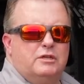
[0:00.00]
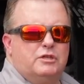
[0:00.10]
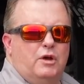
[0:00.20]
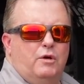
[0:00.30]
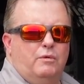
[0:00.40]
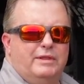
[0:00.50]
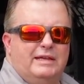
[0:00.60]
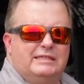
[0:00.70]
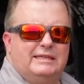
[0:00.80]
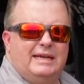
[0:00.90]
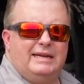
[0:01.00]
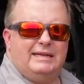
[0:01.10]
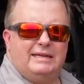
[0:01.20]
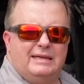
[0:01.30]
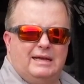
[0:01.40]
So with that said,
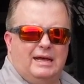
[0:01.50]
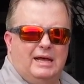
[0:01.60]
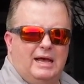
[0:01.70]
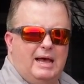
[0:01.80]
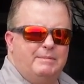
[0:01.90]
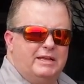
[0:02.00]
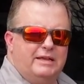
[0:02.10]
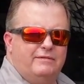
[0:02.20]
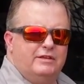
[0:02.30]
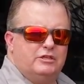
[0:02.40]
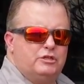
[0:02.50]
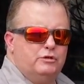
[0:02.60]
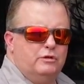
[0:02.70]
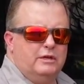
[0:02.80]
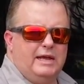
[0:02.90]
I'm going to give this
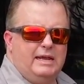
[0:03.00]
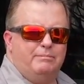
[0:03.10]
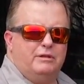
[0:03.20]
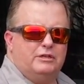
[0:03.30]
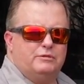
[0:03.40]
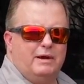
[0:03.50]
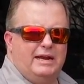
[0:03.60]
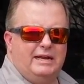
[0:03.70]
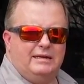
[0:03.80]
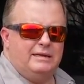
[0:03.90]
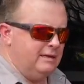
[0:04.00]
tool an A+ rating.